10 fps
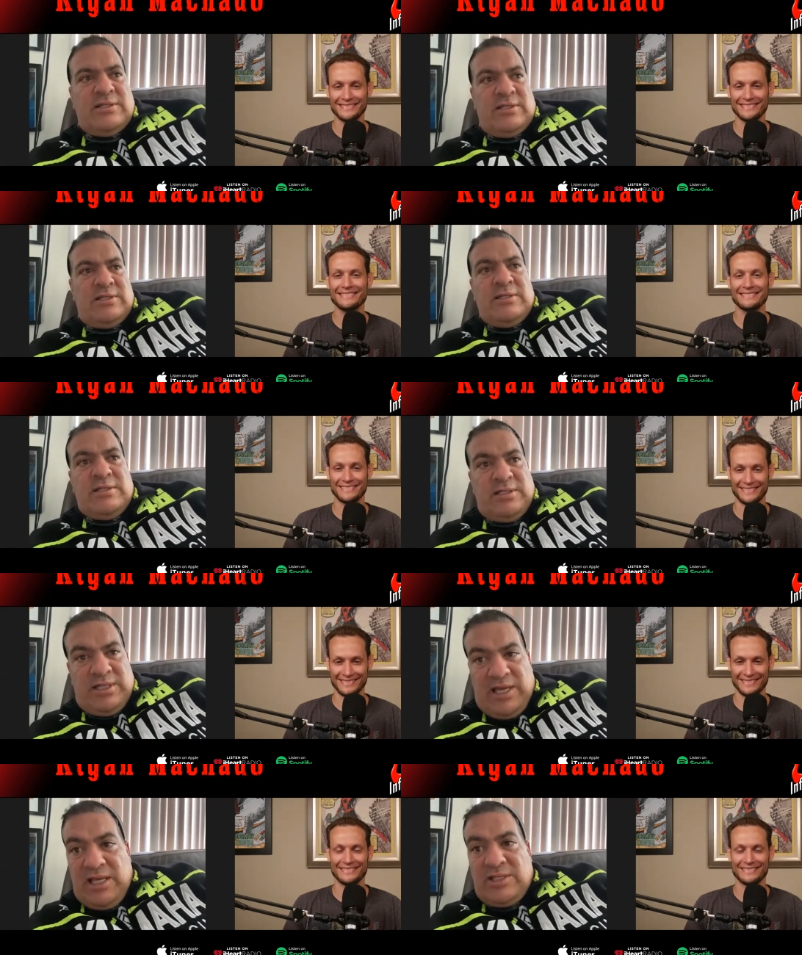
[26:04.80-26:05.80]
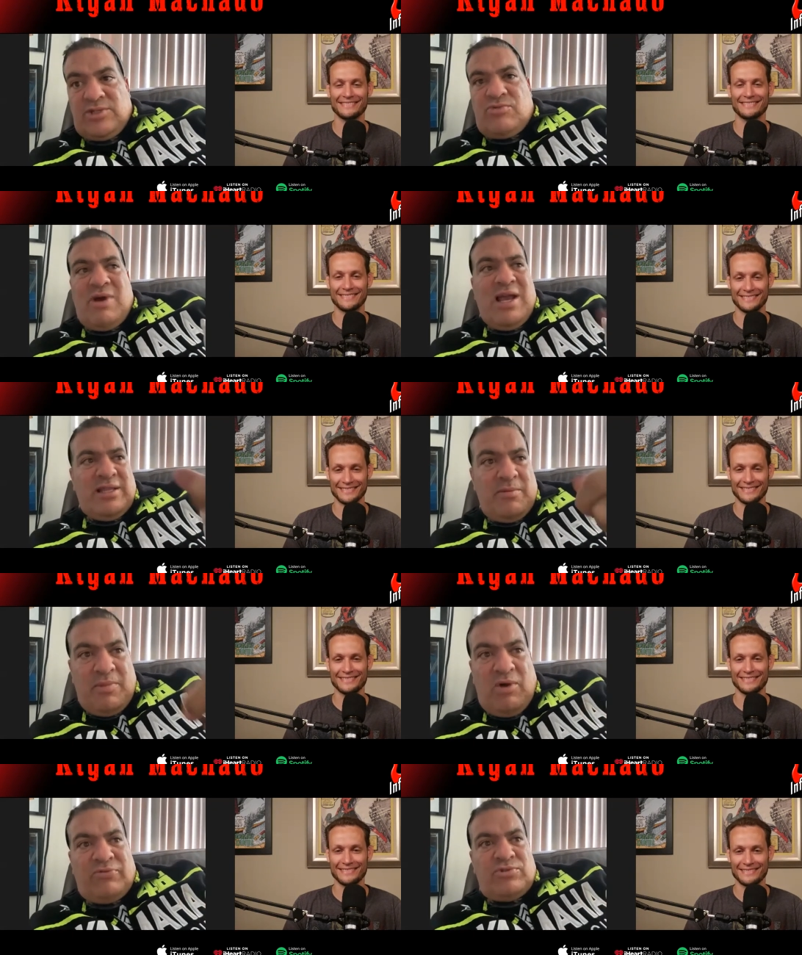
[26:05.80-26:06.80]
Speaker 1: the the hands dry, the
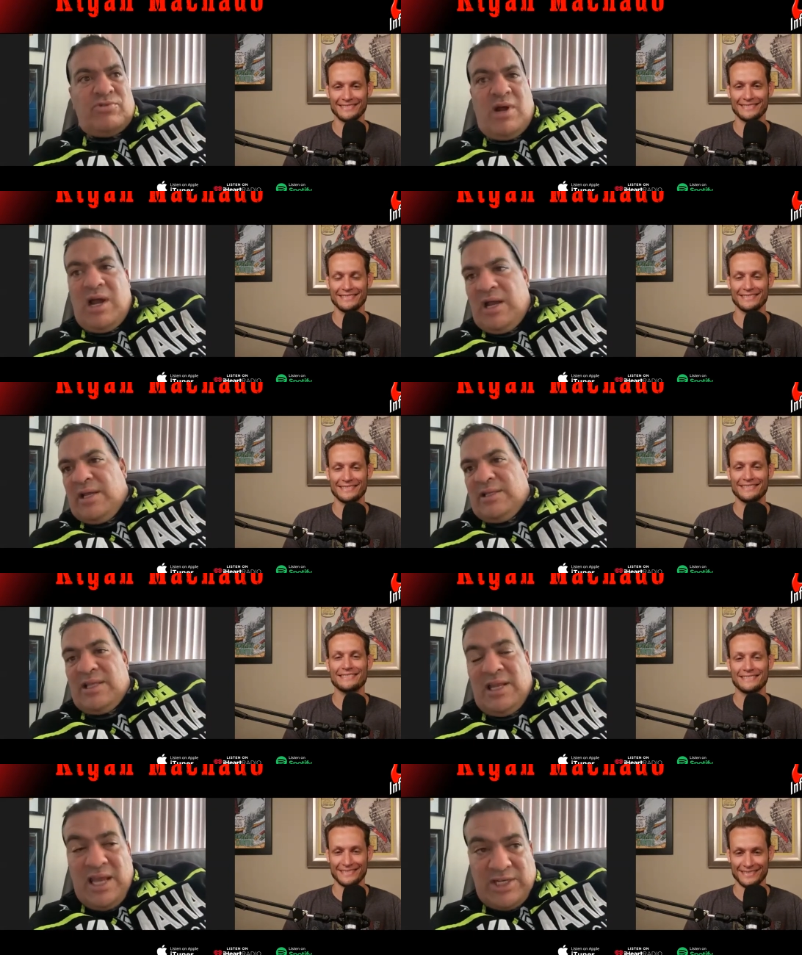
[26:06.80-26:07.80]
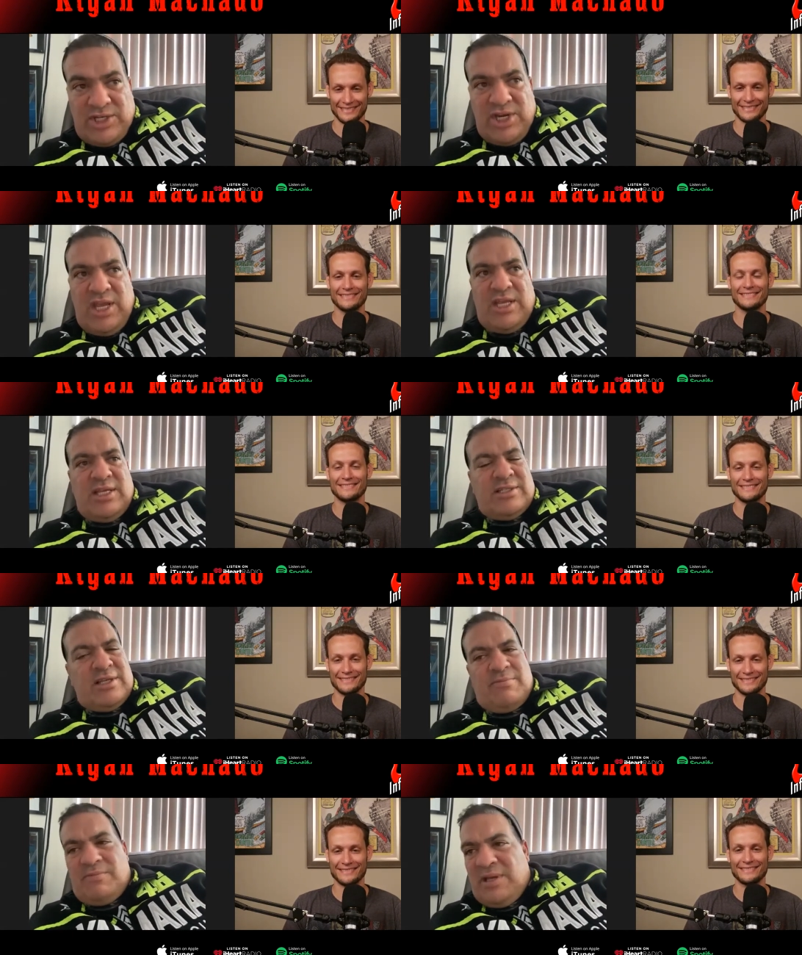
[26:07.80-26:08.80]
mouth dry, the legs shaking. I
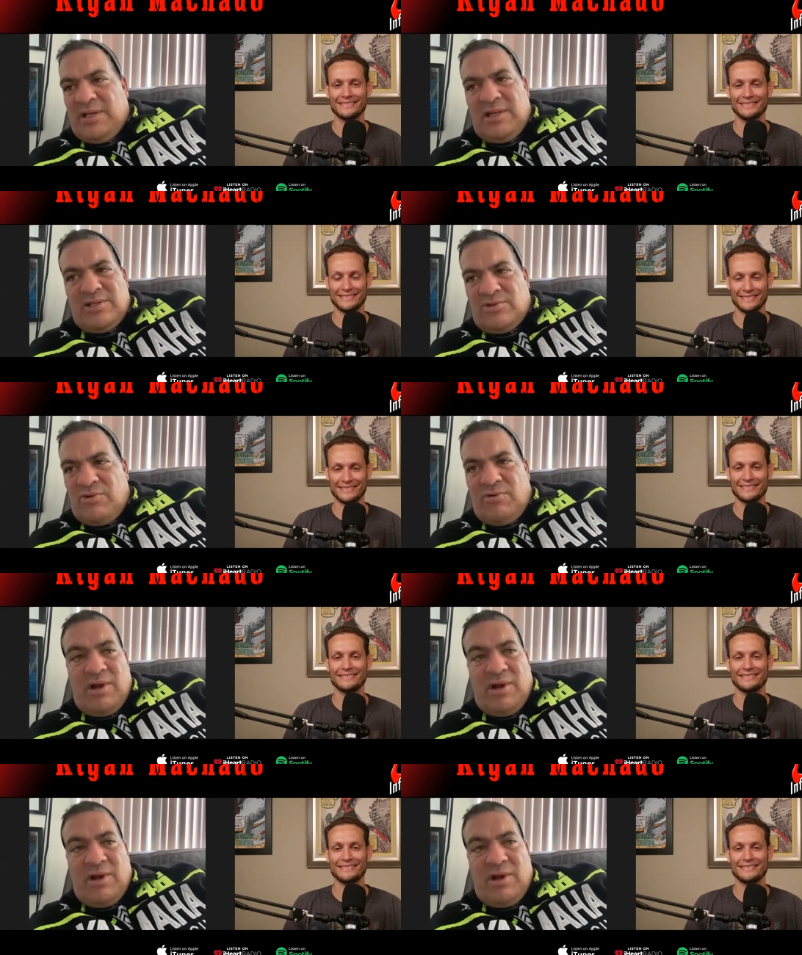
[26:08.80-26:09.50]
said, man, let's go.